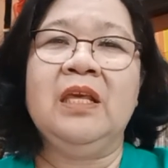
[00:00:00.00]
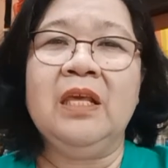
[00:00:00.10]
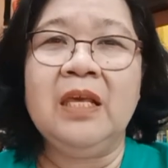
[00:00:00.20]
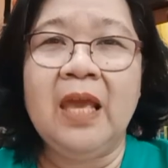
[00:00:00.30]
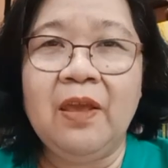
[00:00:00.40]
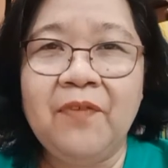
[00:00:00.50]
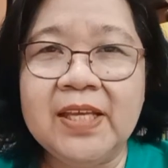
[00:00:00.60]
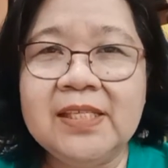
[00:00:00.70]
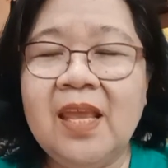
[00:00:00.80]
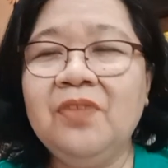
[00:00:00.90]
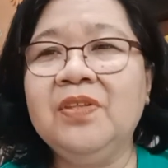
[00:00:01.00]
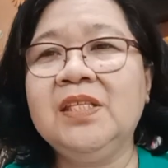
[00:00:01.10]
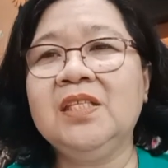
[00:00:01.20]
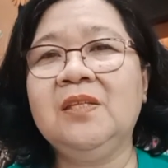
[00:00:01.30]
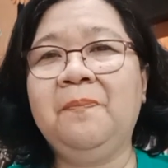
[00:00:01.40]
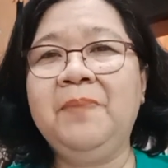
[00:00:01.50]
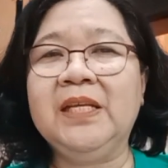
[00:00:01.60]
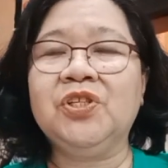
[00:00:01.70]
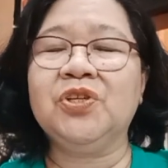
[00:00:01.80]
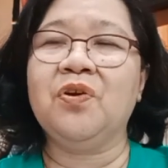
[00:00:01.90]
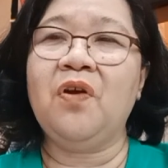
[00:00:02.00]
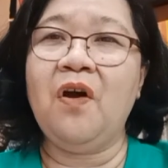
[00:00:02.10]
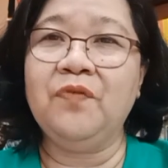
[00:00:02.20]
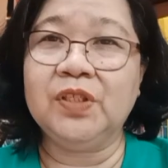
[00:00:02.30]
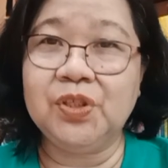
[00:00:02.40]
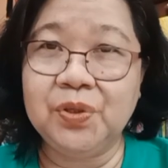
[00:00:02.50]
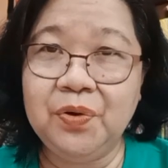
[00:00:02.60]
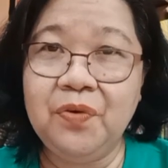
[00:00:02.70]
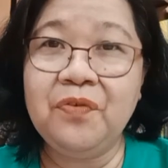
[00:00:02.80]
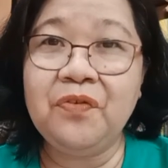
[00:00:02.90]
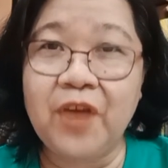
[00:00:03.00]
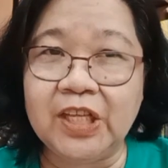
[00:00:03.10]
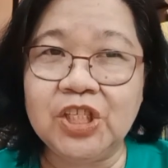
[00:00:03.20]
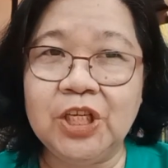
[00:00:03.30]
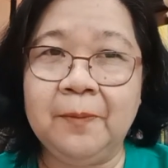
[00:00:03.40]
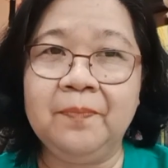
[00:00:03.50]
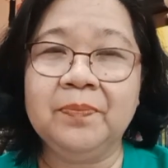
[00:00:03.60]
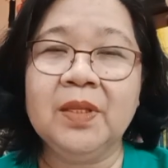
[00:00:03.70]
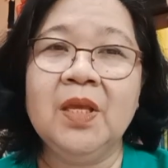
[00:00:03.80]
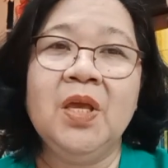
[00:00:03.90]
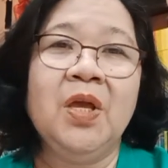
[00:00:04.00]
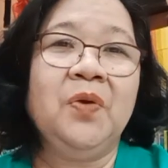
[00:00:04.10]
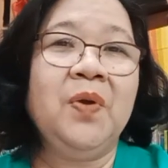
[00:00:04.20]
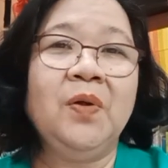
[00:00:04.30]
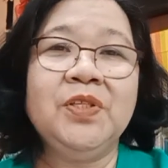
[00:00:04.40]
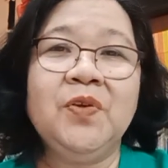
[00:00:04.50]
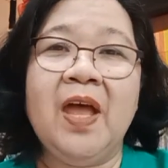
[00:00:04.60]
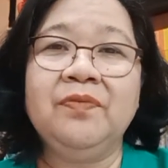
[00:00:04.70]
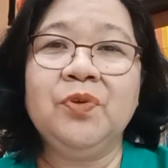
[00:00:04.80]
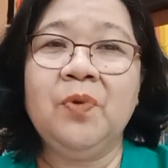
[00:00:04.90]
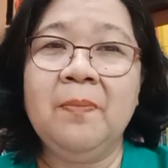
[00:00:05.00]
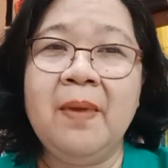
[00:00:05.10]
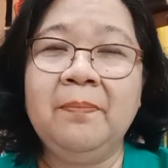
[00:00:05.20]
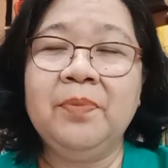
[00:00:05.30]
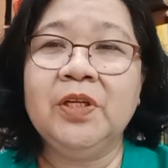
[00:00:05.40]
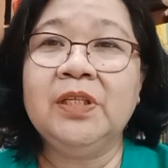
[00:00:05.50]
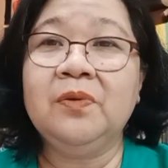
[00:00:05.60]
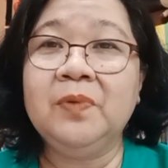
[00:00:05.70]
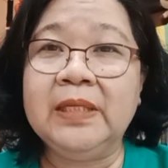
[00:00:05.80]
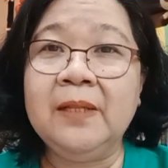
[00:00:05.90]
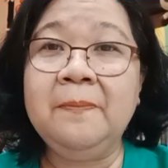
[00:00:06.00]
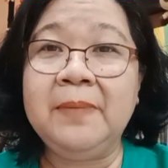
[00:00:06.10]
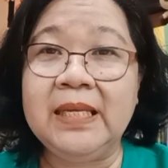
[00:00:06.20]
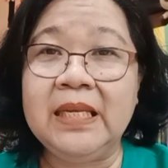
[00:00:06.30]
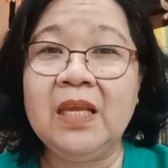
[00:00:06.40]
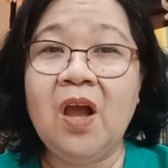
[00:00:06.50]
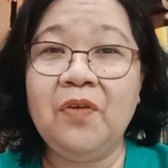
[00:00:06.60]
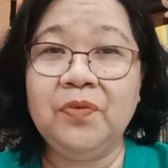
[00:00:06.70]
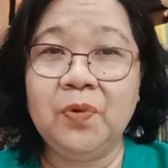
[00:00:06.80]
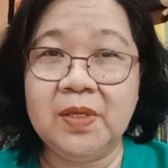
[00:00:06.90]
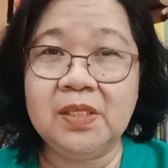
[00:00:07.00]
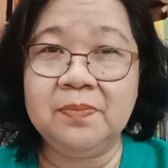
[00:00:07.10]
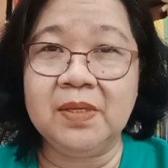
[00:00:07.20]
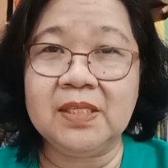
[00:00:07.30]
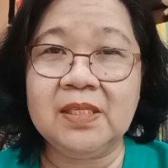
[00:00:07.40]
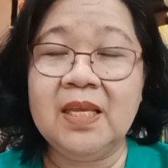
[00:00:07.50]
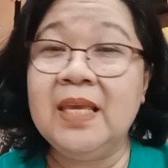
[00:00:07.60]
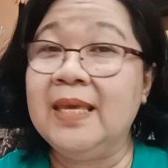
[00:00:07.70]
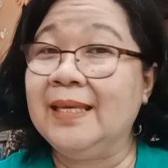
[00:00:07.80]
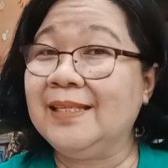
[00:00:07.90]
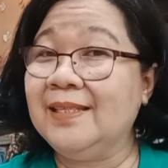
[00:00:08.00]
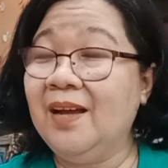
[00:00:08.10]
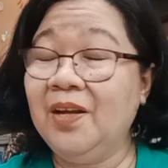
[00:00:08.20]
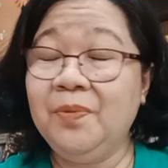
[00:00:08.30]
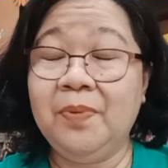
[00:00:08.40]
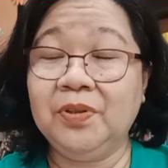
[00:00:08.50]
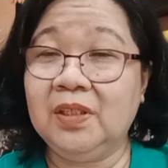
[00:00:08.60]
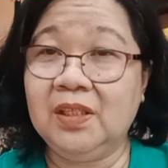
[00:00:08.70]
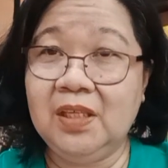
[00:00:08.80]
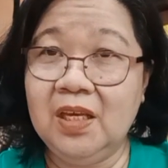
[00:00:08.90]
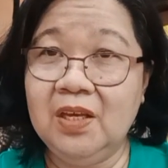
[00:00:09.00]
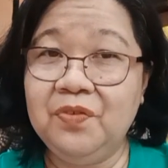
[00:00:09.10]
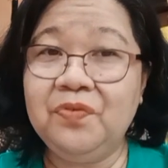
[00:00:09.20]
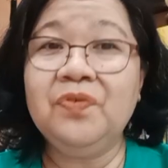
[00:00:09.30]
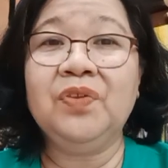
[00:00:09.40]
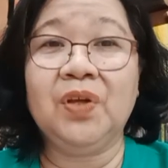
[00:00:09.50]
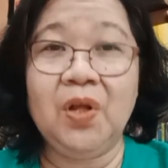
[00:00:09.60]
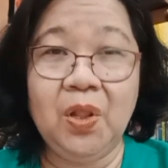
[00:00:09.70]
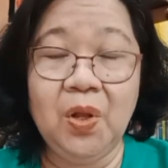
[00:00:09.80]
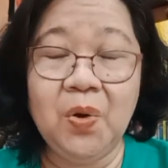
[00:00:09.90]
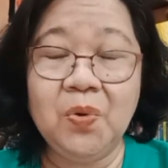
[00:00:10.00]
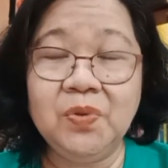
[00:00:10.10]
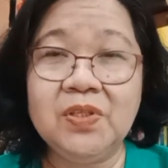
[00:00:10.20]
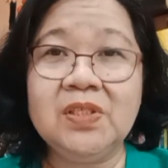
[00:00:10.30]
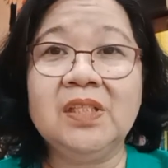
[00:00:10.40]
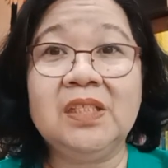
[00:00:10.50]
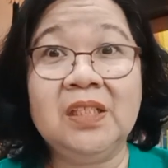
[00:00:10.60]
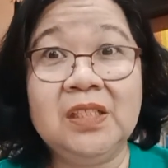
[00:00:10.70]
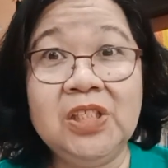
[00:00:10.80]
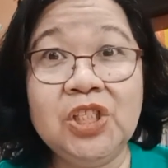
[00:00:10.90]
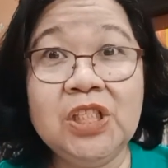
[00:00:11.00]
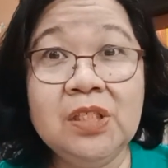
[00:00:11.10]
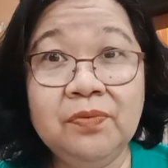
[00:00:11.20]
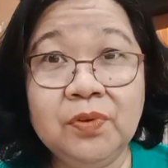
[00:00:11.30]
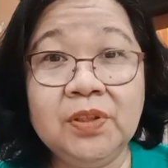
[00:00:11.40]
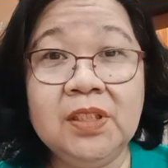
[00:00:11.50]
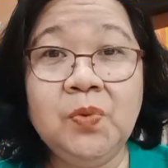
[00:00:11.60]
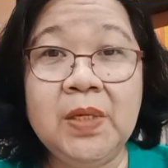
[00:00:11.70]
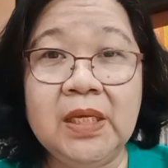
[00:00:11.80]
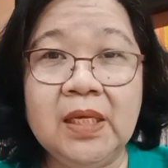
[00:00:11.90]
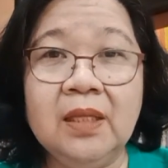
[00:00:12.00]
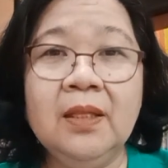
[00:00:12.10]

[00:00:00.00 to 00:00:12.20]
if I say this is the picture of a true friendship. We also have to remember the real meaning of Christmas. It's not about the gift, the clothes, the delicious food that we eat,